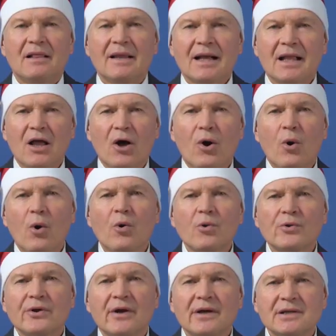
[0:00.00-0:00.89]
Let
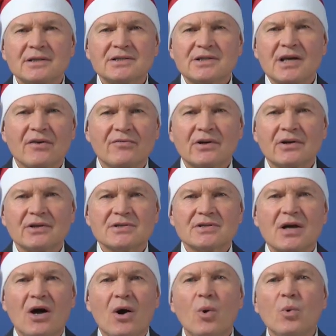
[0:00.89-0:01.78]
all your
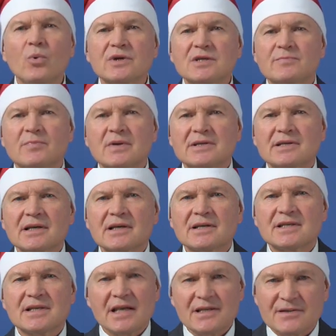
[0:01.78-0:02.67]
endeavors always be
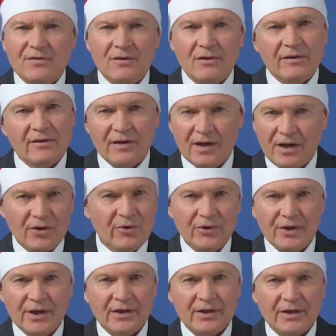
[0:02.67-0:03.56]
successful in the
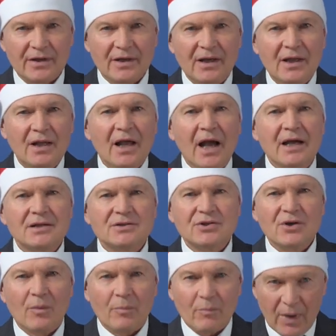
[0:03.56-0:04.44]
new year,
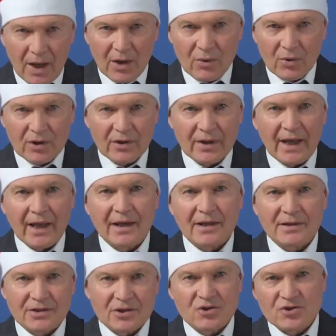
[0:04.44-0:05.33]
and your power
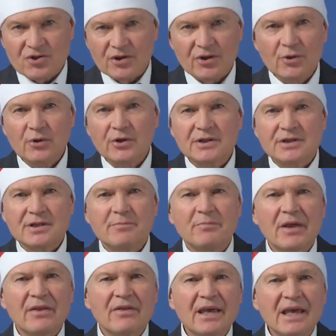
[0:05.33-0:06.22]
and ingenuity
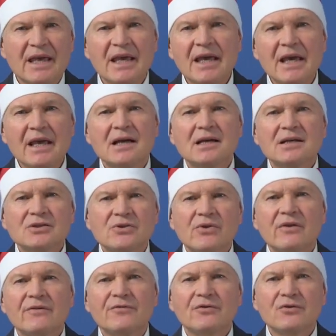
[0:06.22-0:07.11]
be the key
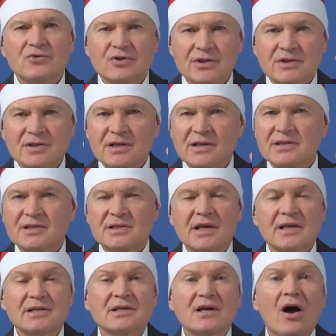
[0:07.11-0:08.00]
to the future
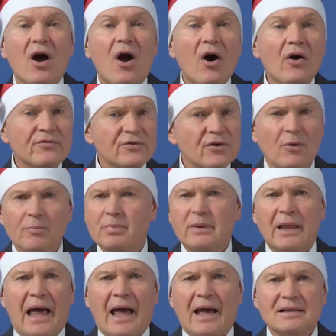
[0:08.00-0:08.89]
success of your
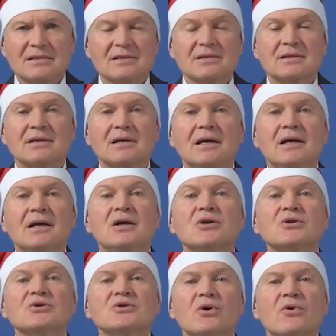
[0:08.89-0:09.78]
plans,
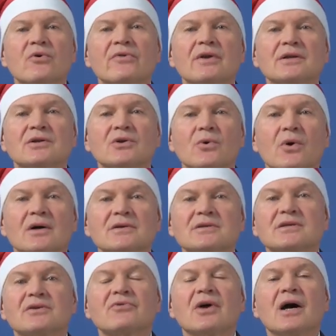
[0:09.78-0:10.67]
so that you are
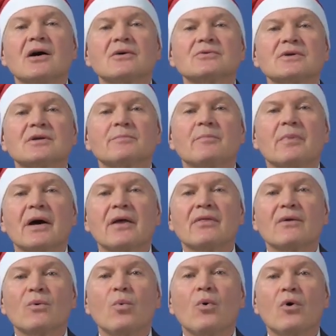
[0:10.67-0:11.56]
surrounded
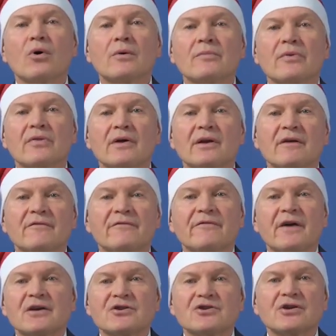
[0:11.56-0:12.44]
by the warmth and
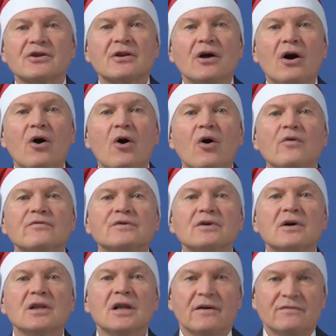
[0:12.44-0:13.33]
affection
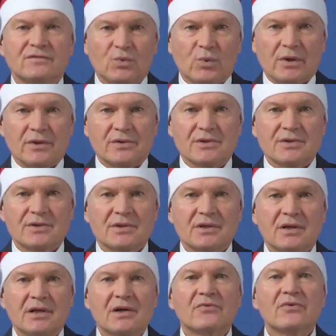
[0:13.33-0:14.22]
of your loved ones.
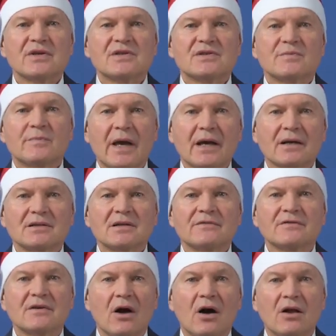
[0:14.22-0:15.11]
Respect
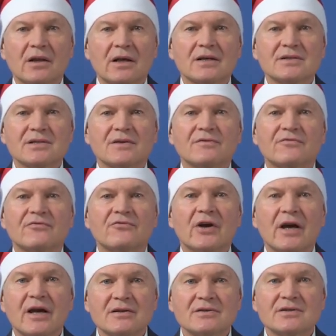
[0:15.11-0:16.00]
of colleagues and
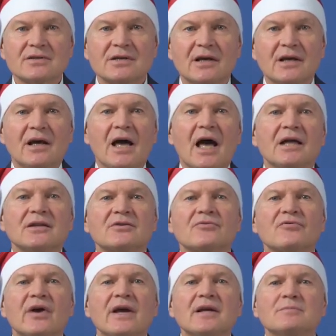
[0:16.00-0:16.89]
friends,
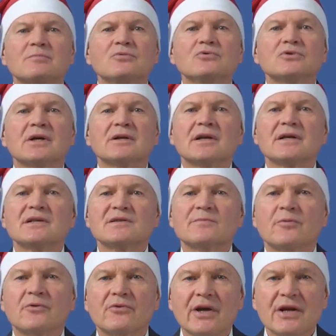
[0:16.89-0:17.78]
and great mood and
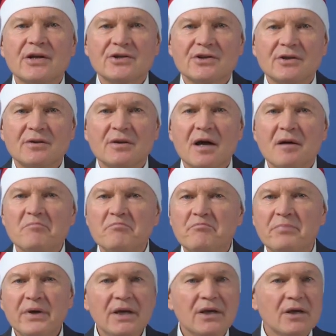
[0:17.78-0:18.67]
inspiration
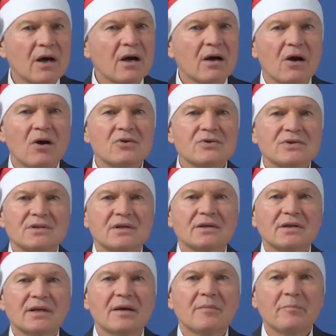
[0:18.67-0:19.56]
be your
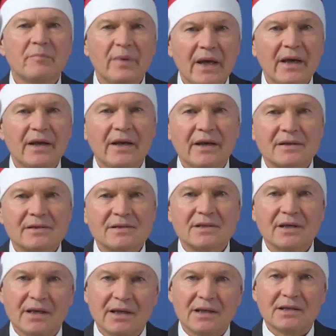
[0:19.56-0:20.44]
constant
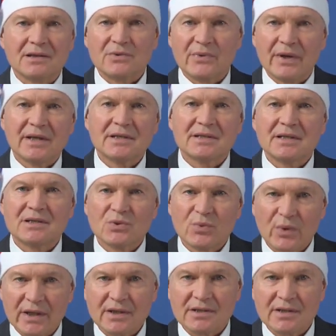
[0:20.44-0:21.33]
companions in
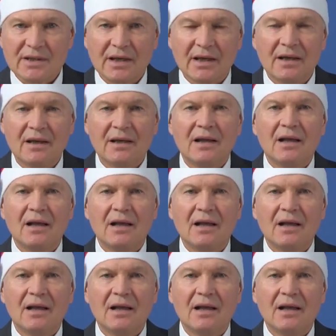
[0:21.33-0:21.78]
2020.